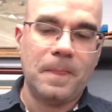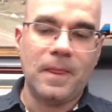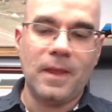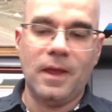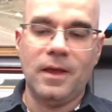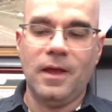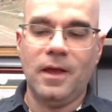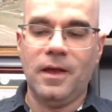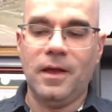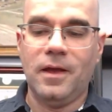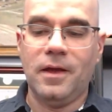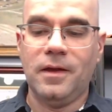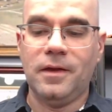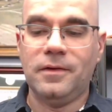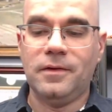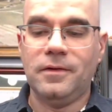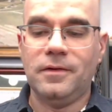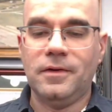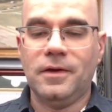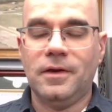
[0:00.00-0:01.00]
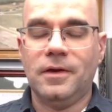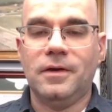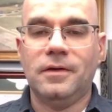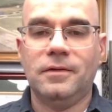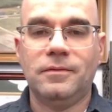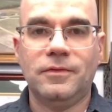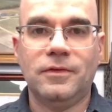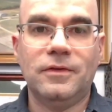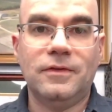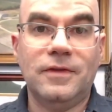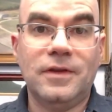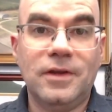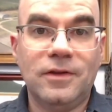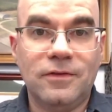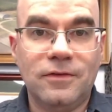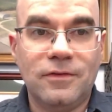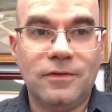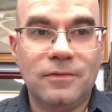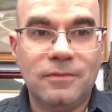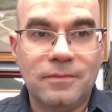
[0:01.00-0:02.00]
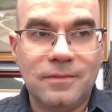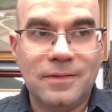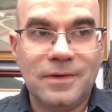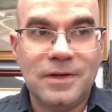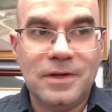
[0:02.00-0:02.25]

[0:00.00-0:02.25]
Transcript: And since